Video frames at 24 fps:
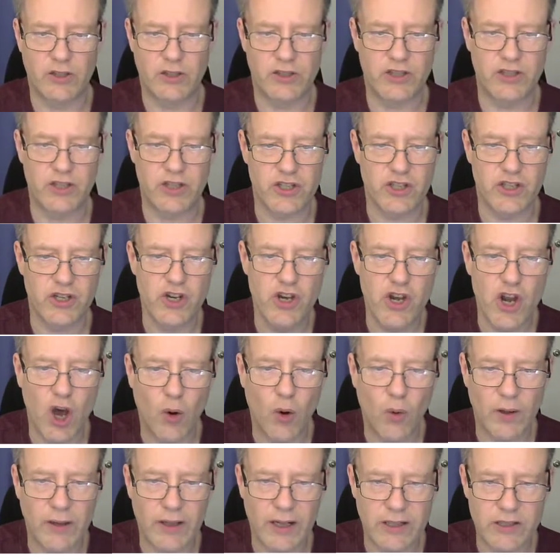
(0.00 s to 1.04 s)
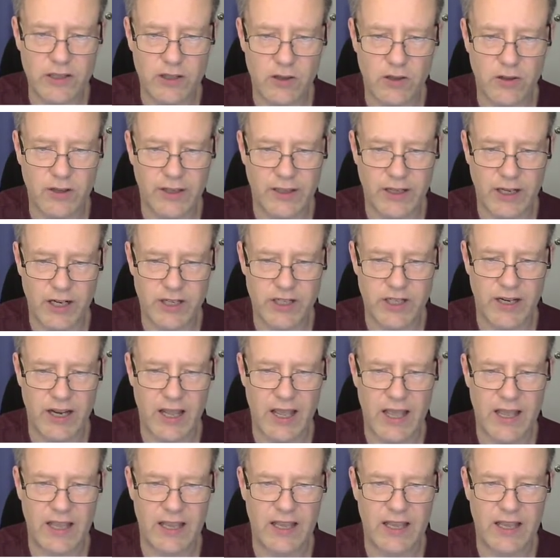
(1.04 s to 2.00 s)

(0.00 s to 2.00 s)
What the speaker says: So there's no electrical conduction